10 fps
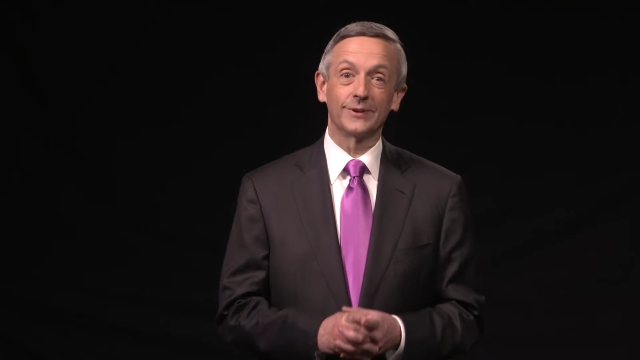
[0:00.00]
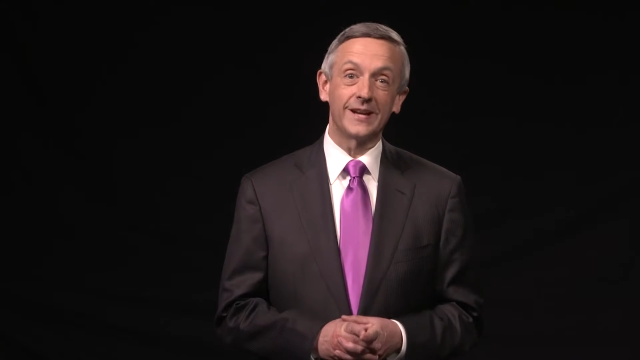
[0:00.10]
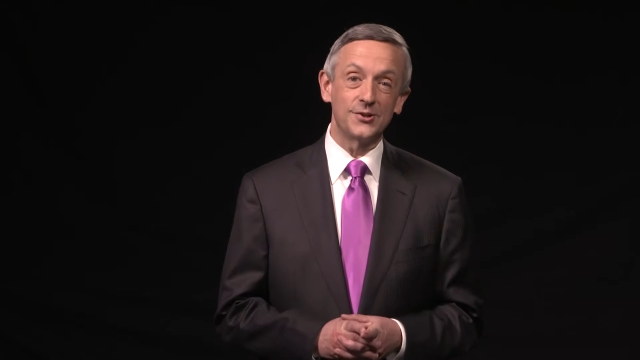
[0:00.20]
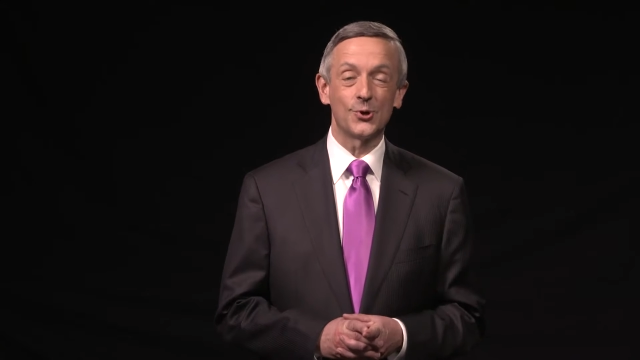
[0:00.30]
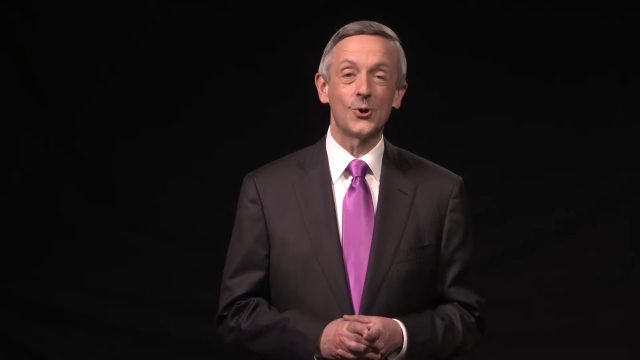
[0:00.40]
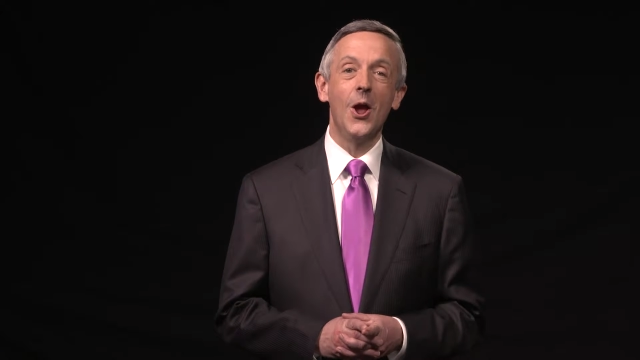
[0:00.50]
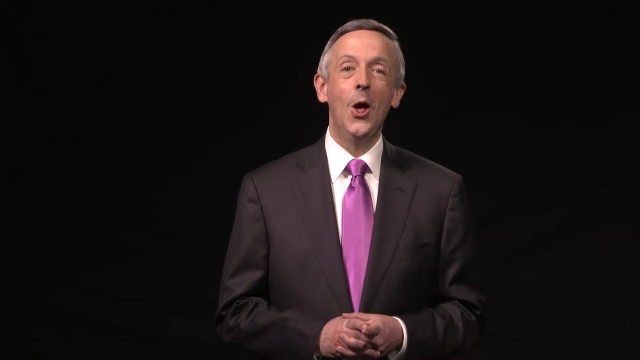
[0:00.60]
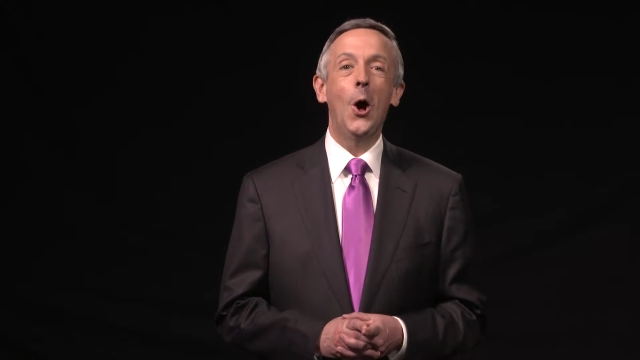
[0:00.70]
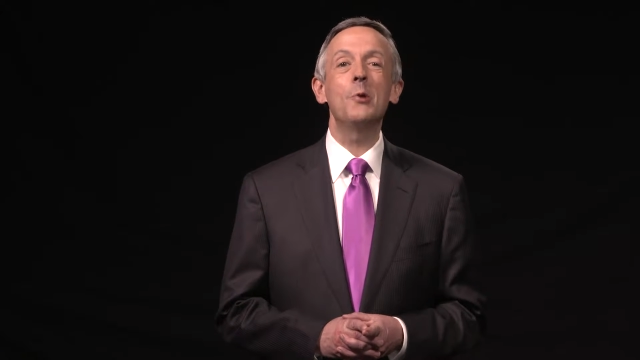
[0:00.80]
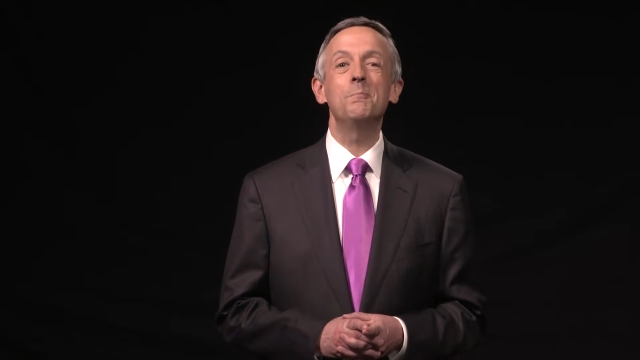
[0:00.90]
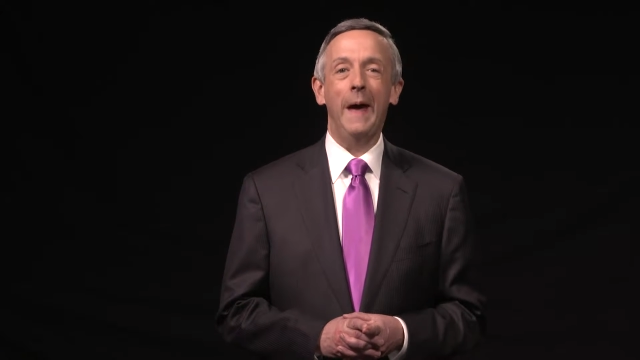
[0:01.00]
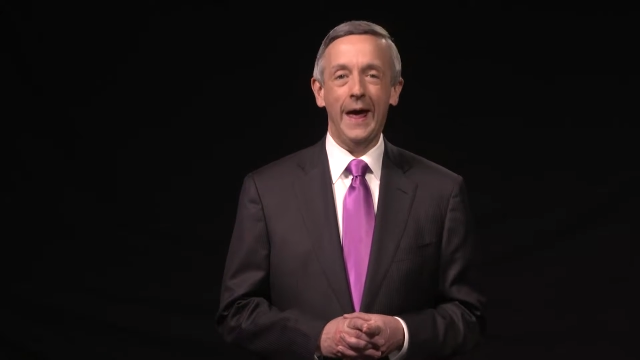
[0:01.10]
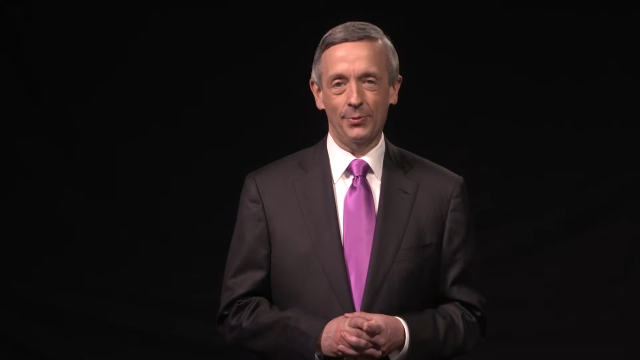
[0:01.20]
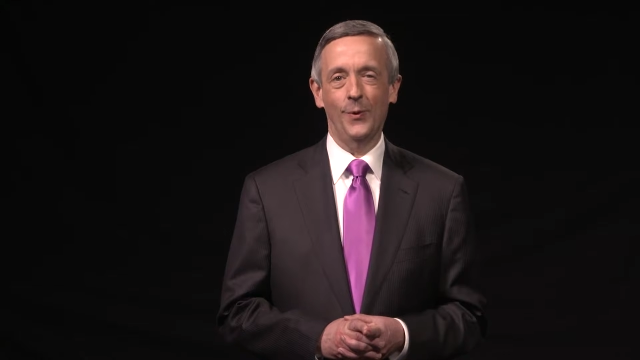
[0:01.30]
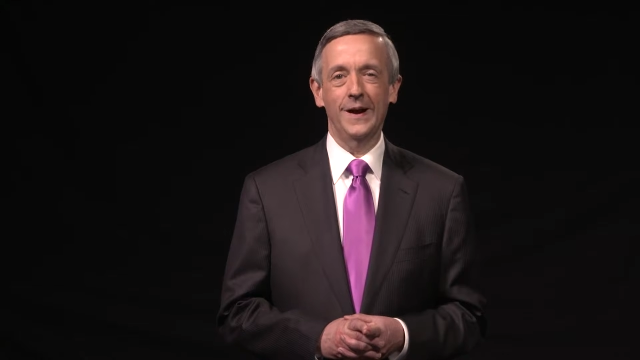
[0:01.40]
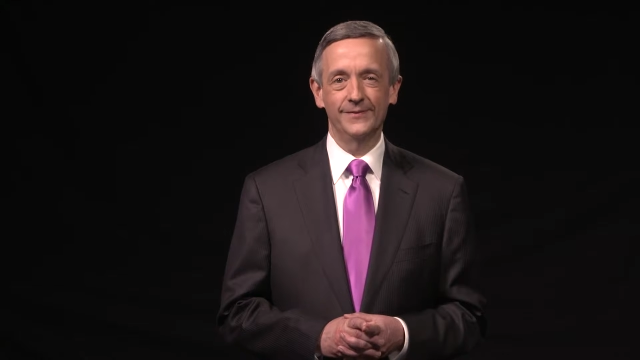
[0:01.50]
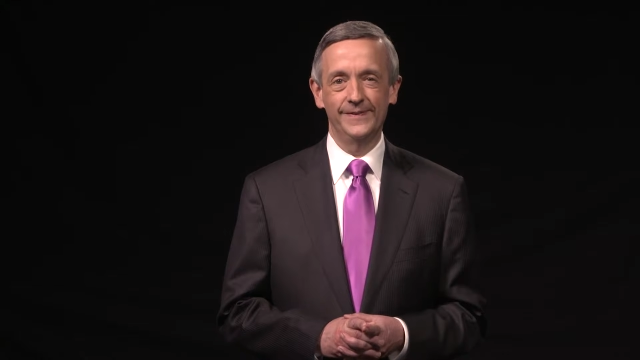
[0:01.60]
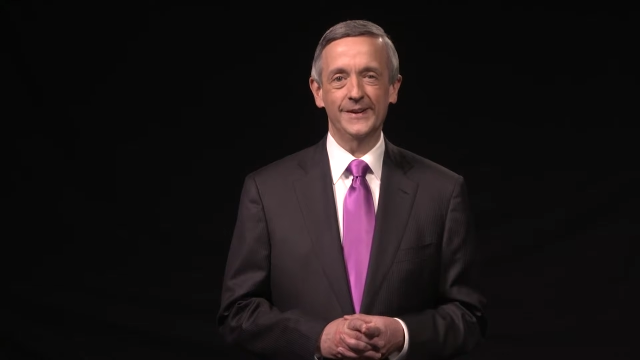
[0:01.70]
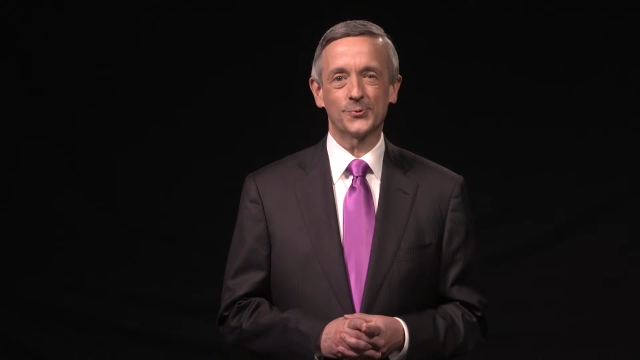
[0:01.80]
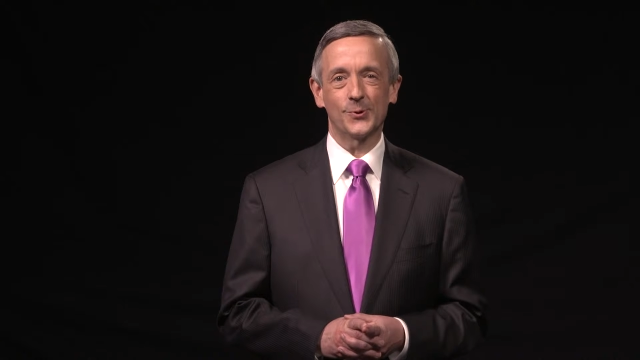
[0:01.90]
teacher on Pathway to
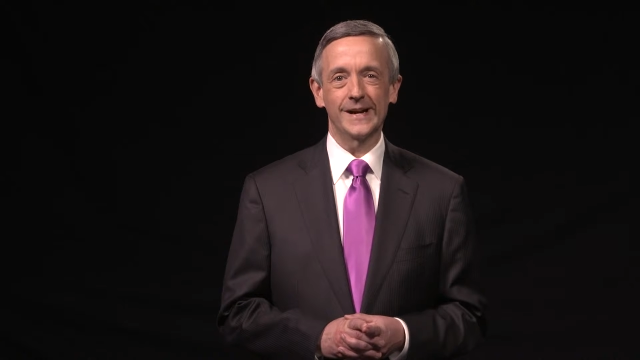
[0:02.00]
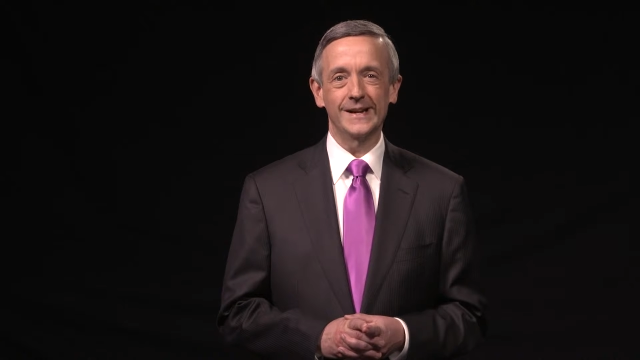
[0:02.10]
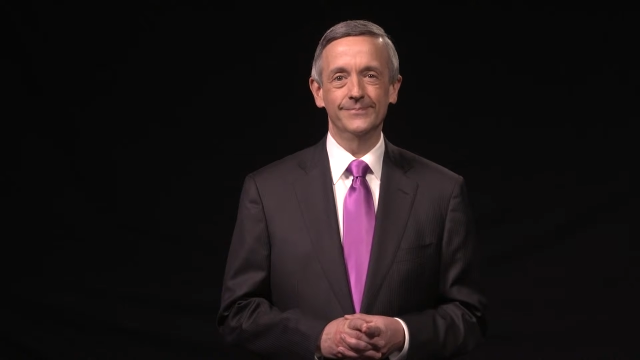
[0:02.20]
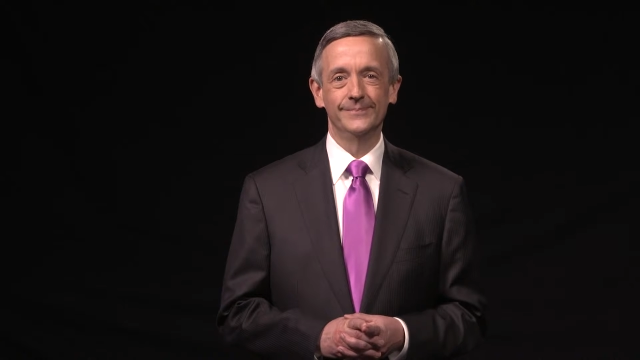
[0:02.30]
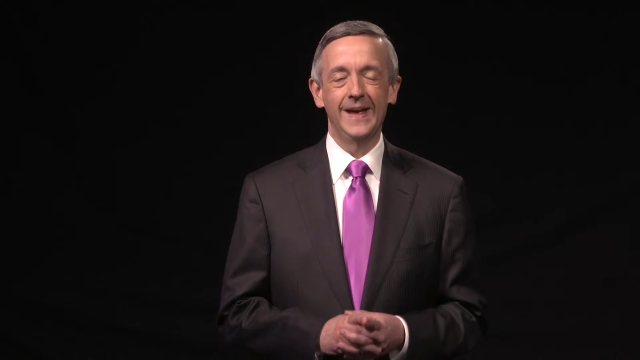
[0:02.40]
Victory.